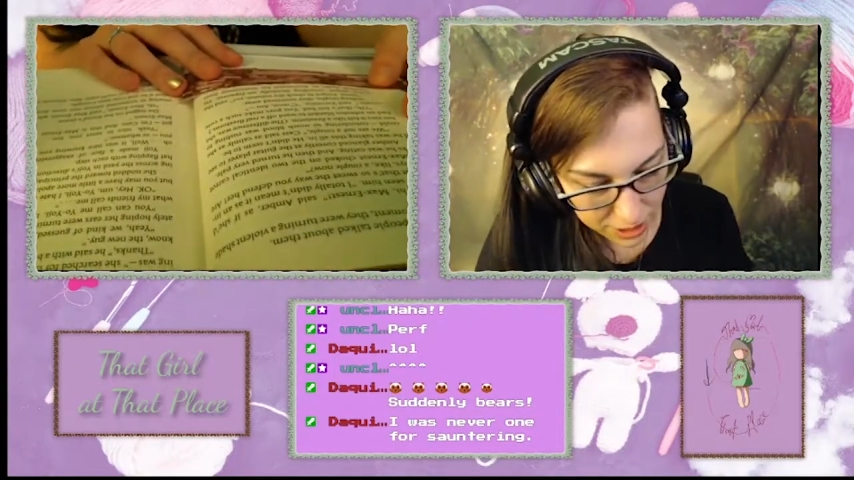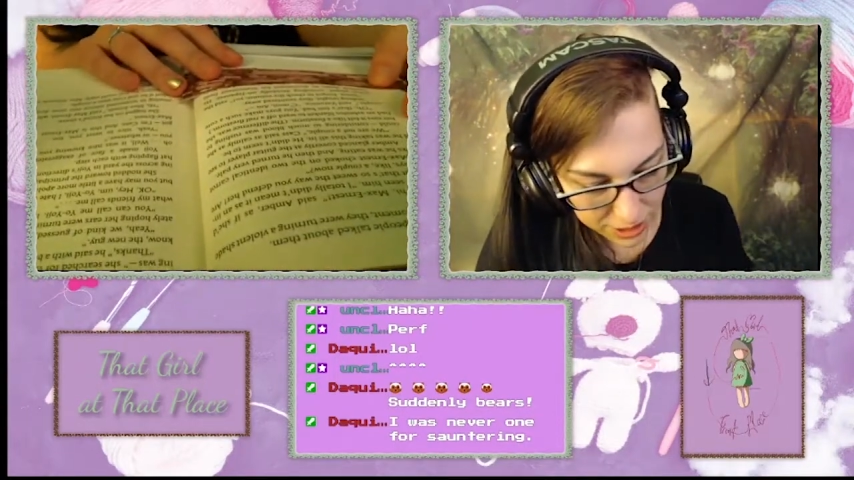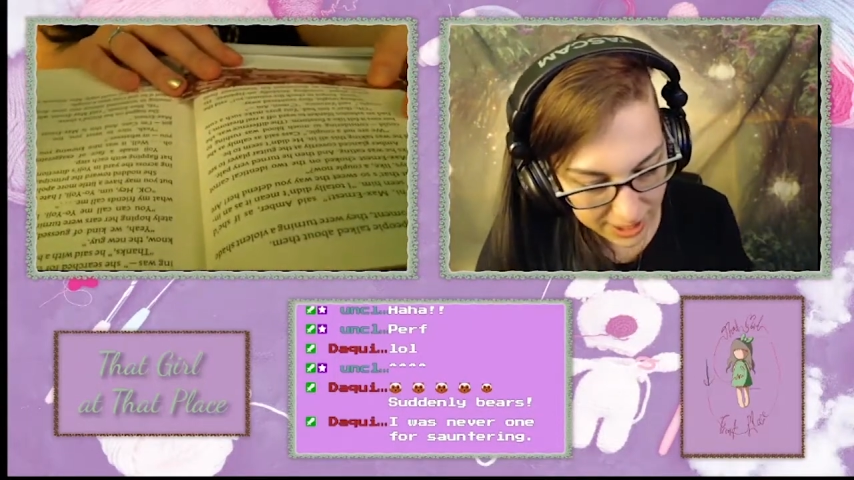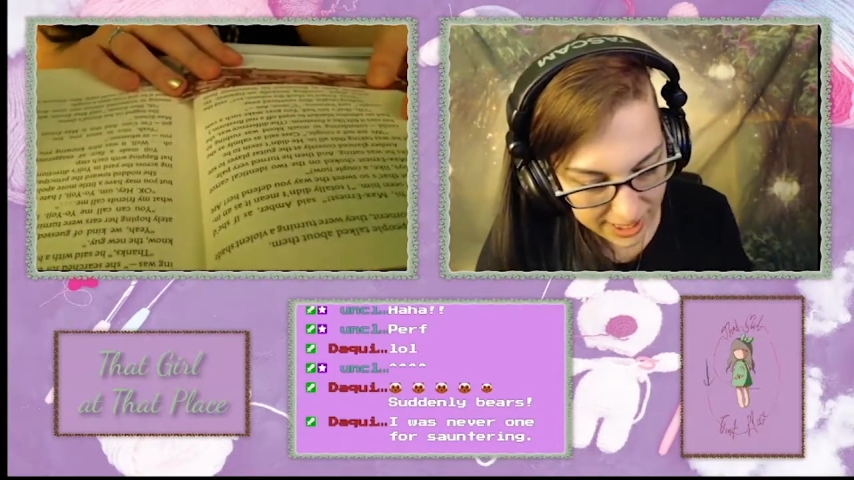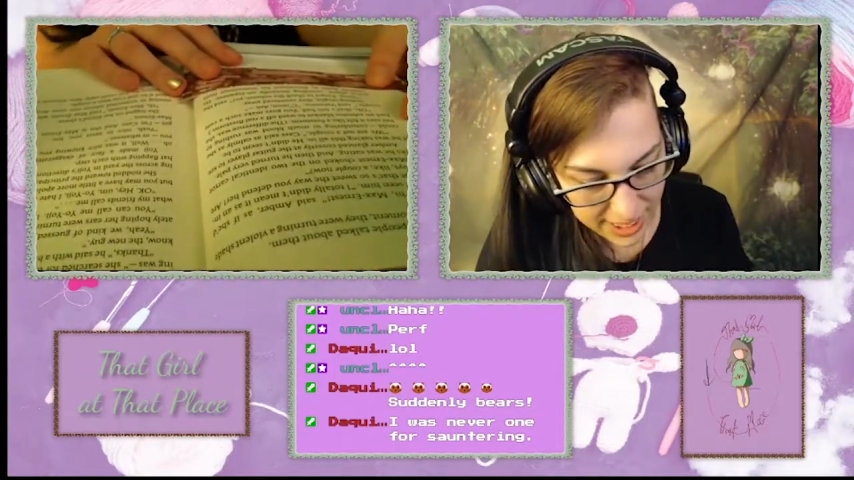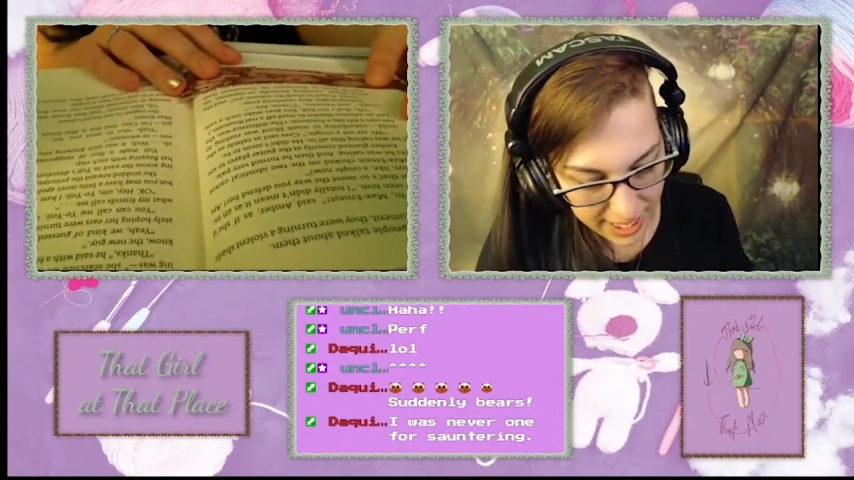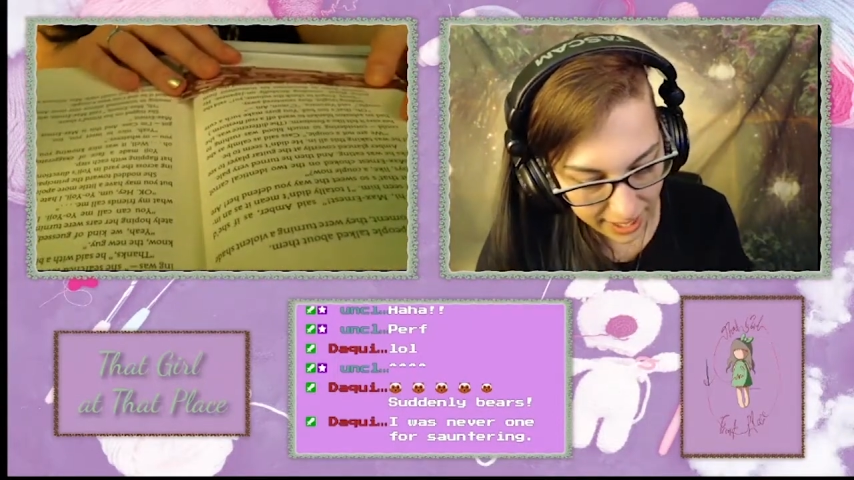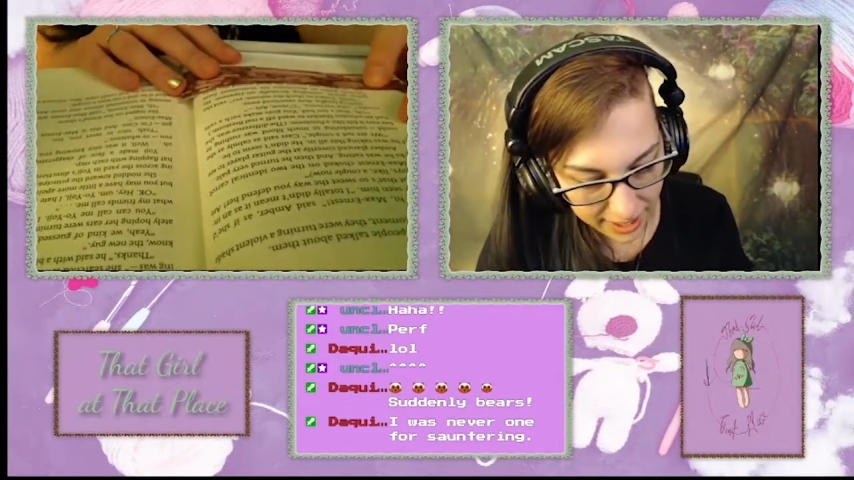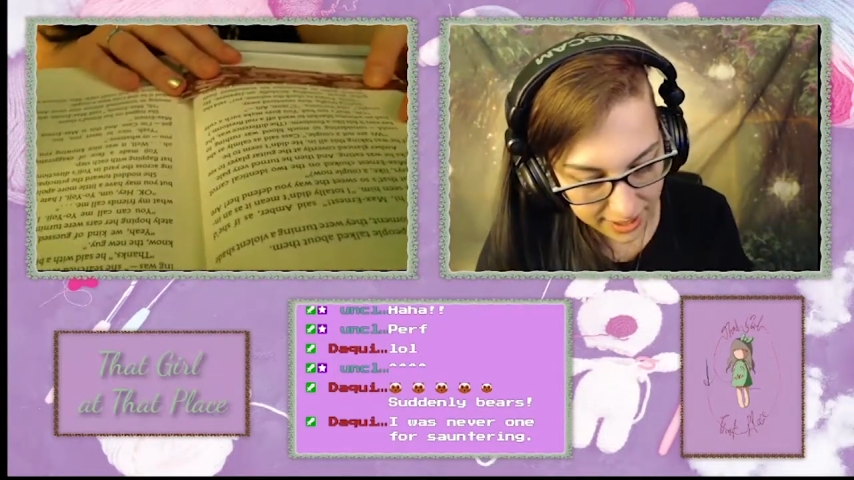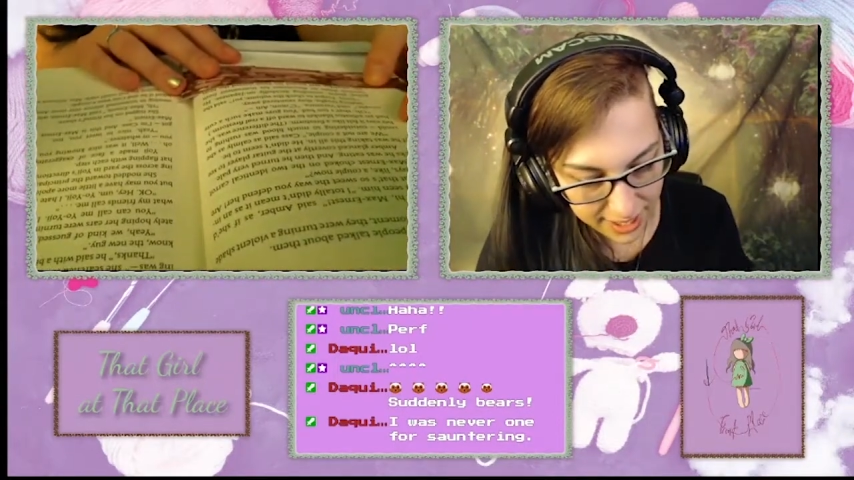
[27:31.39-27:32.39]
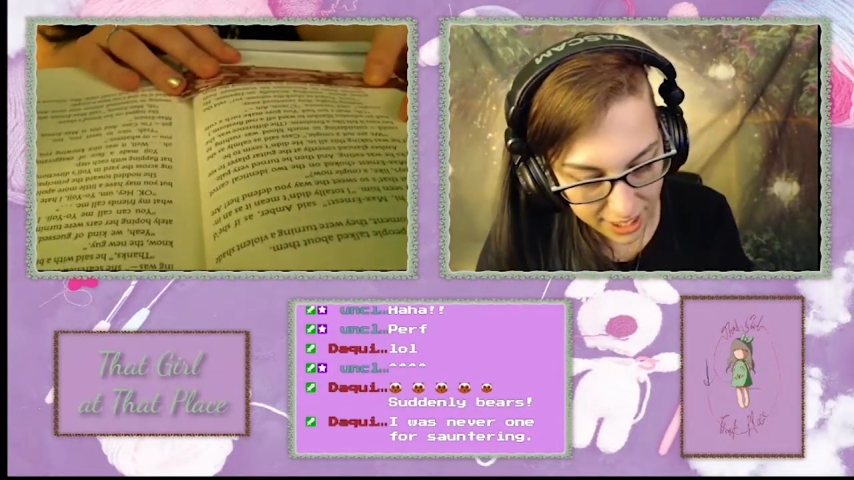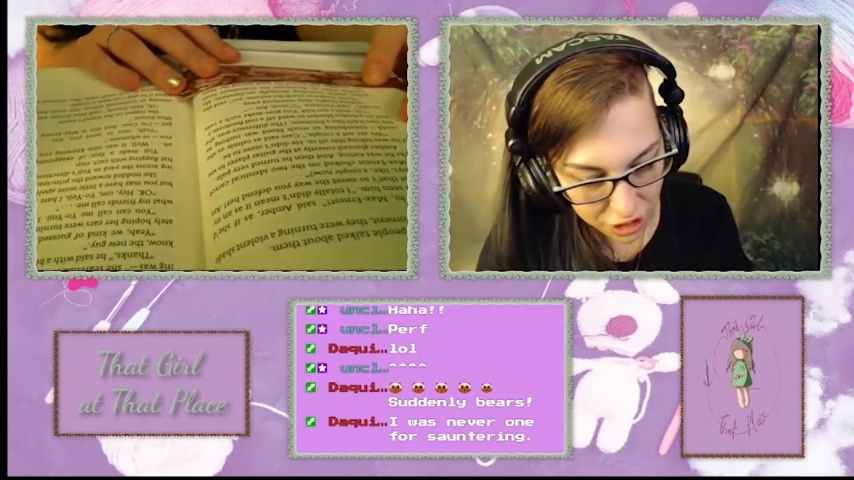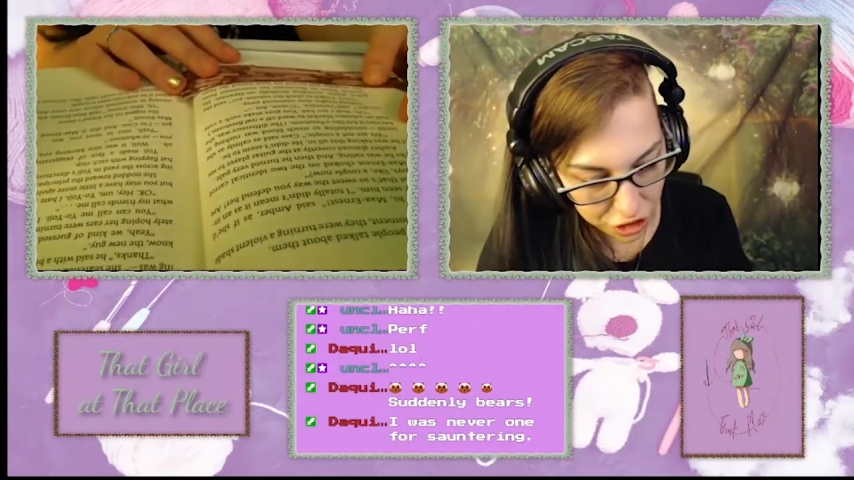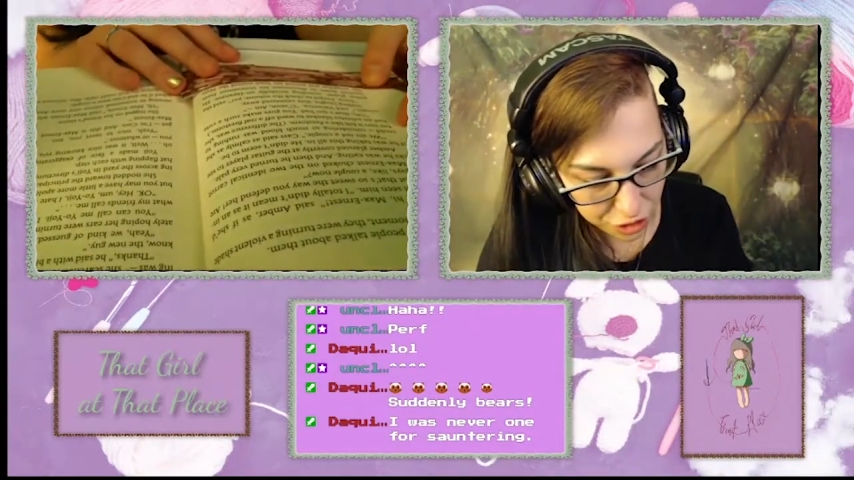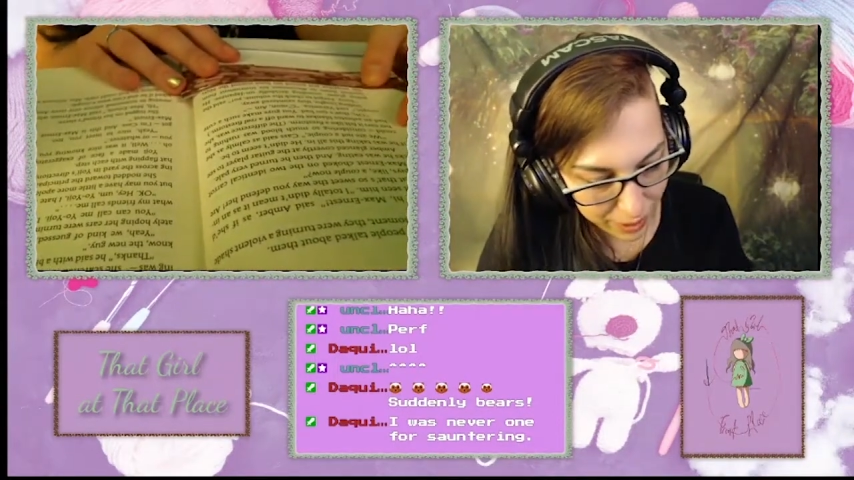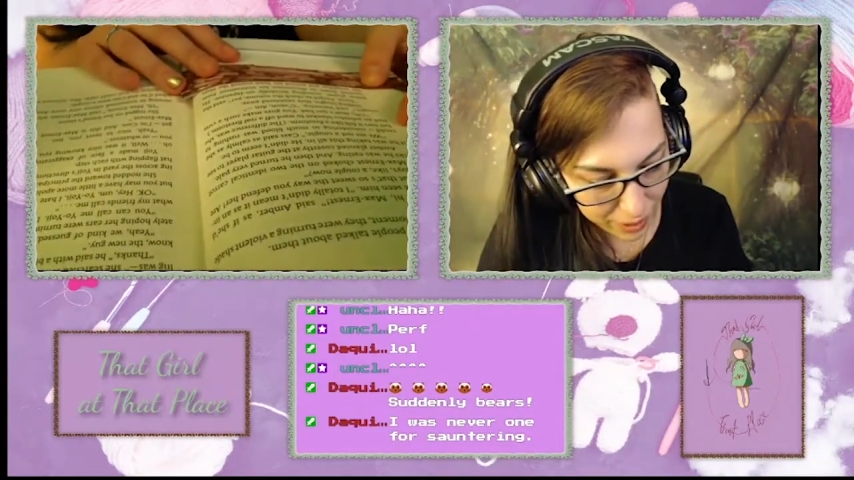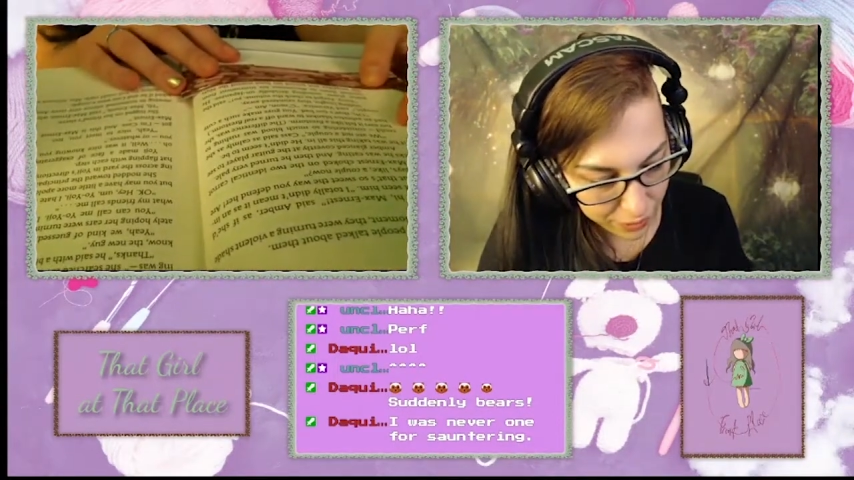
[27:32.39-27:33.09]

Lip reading: disconnect the instrument